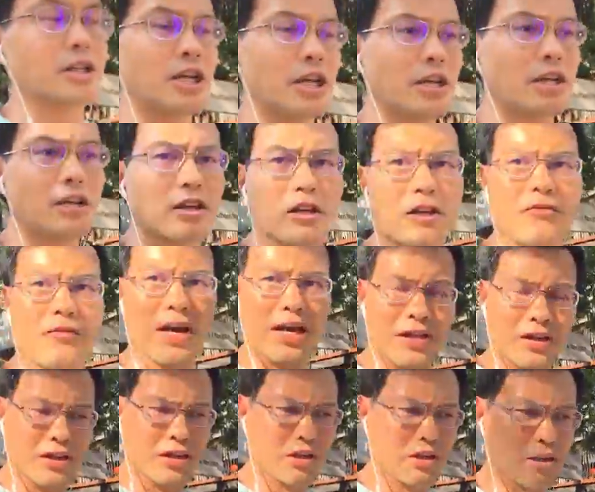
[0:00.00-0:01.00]
taking
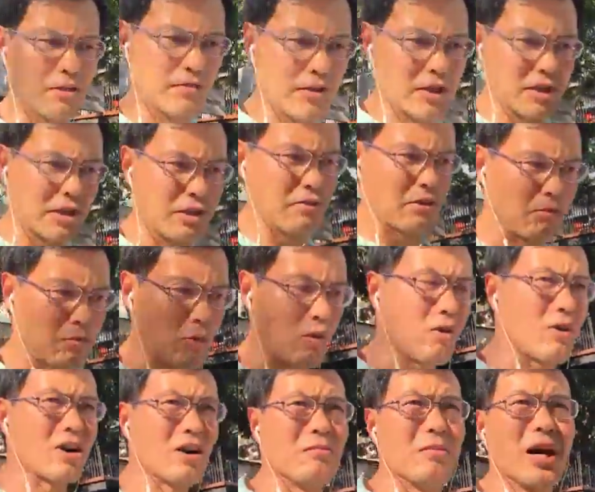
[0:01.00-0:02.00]
advantage of it even
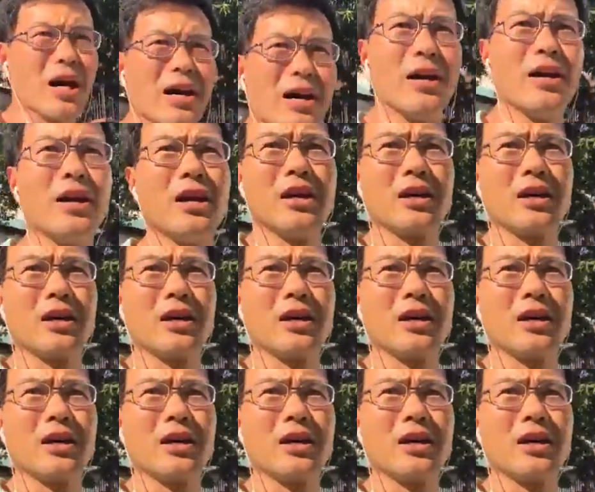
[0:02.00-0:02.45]
more by